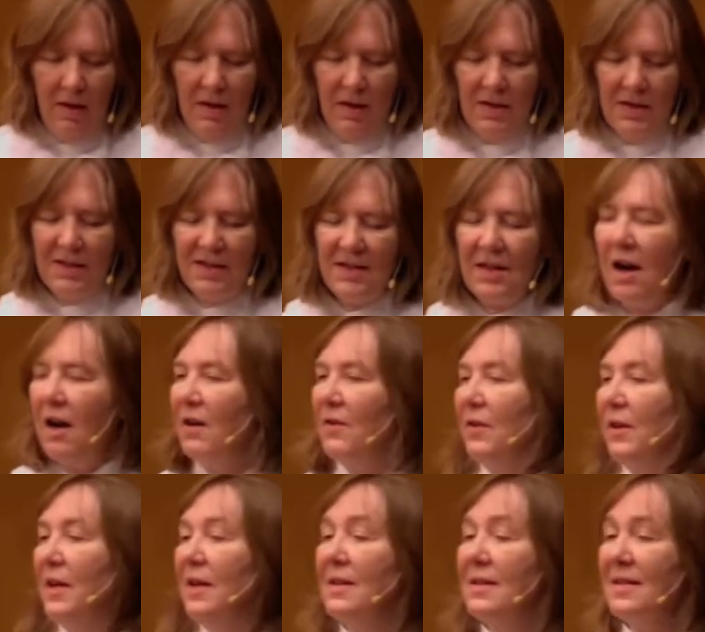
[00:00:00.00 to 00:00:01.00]
So let's talk,
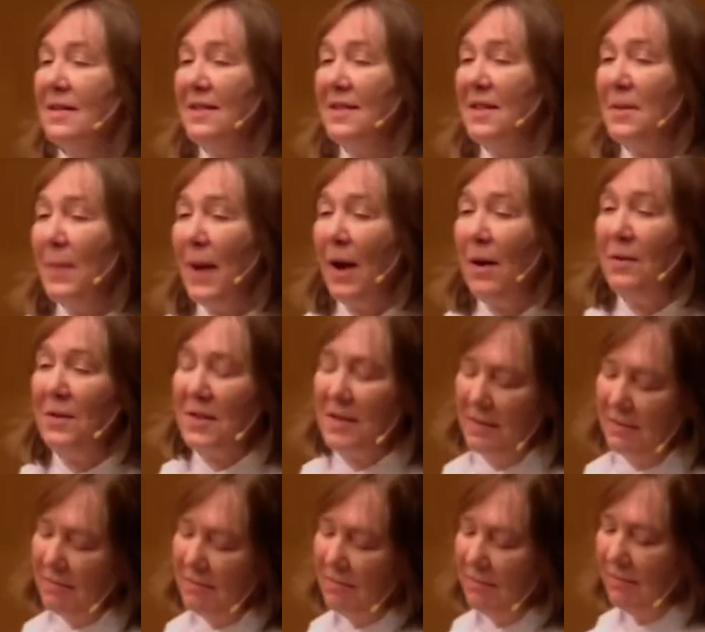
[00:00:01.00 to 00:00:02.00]
for instance, about
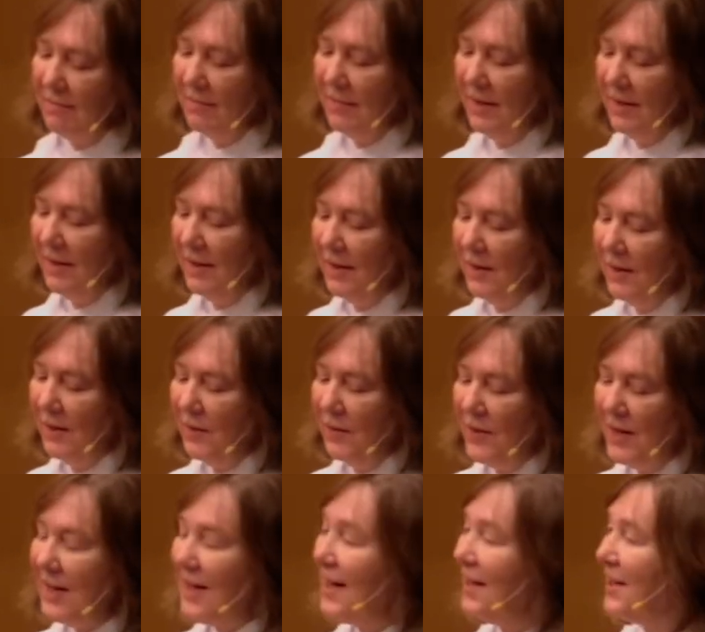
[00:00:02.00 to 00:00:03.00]

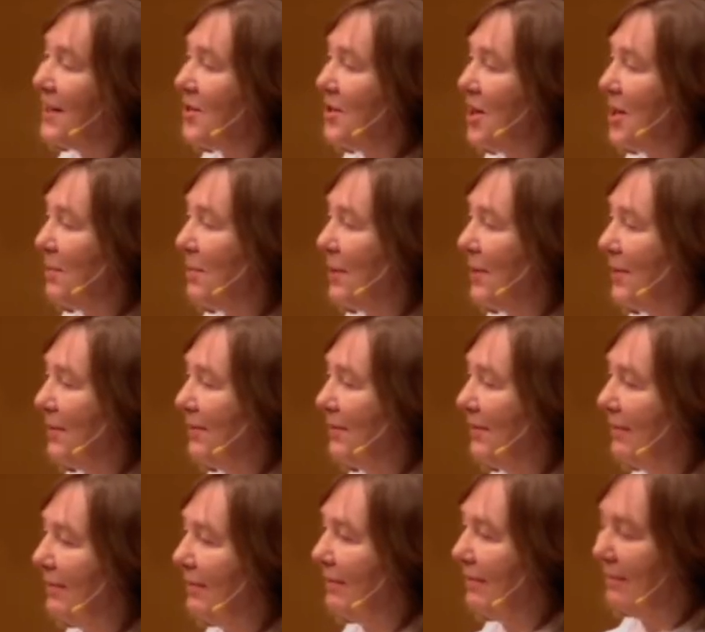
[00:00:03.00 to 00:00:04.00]
feeding the sheep,
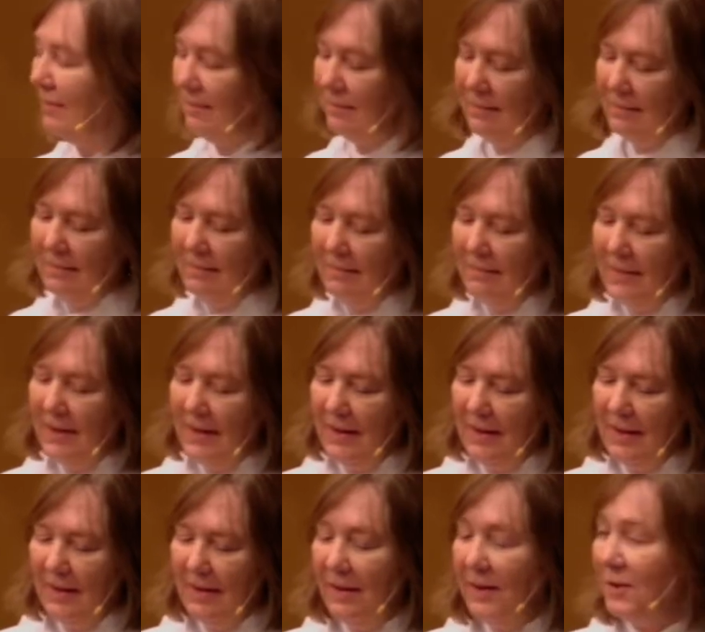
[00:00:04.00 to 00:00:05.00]

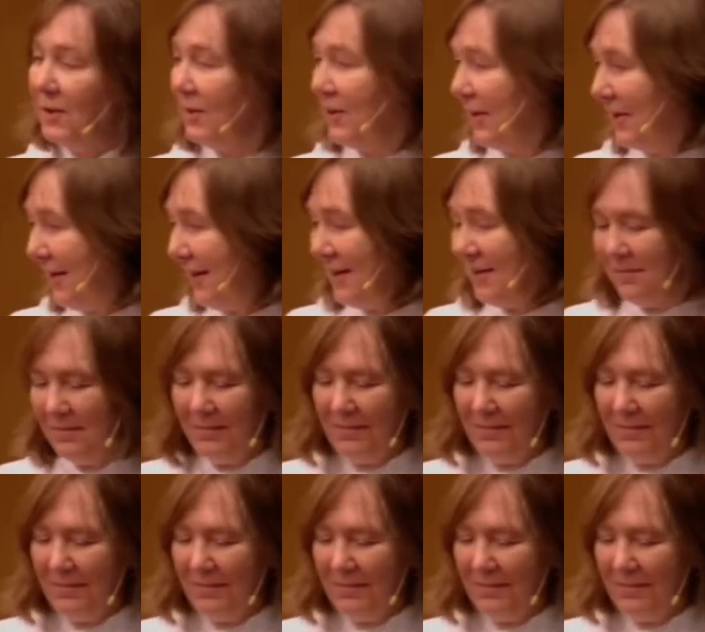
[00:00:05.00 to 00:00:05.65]
literally.